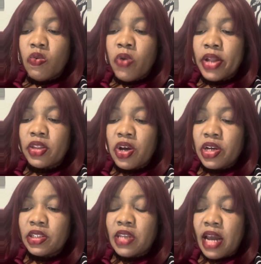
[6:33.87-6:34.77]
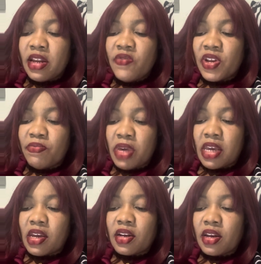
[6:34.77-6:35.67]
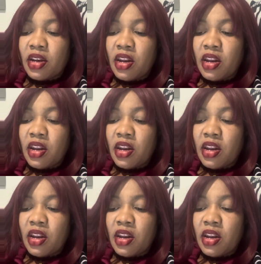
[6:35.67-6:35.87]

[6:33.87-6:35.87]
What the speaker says: What does that even mean?